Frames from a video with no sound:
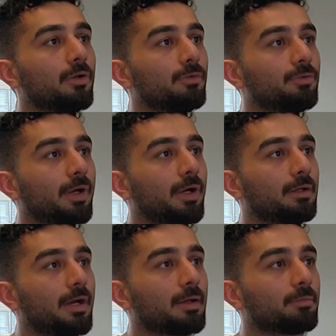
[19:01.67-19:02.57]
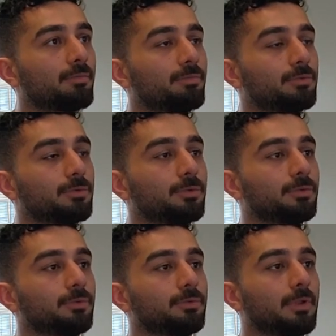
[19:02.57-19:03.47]
over rank
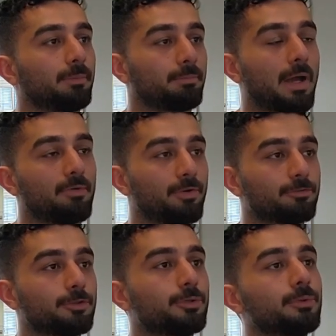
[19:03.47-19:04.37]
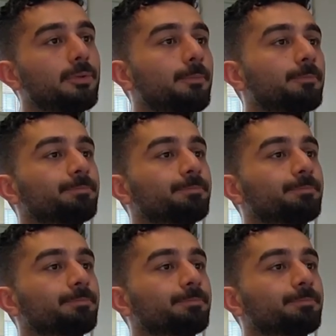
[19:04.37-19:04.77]
to the power of 2